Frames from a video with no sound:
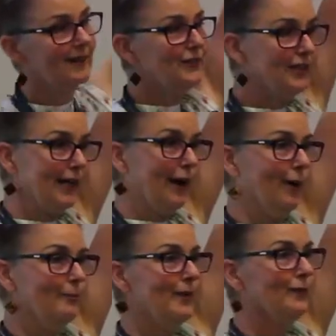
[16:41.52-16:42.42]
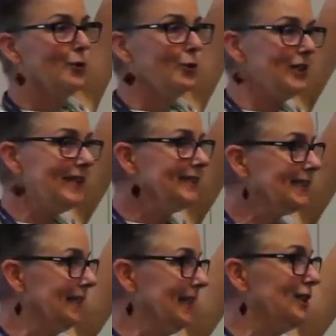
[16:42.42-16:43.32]
Lifted it up, and of course,
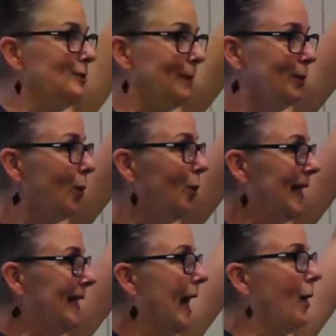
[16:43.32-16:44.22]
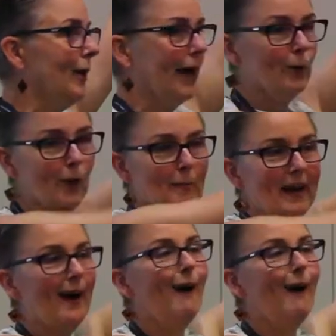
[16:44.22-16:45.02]
instantly spilled all E. coli all up my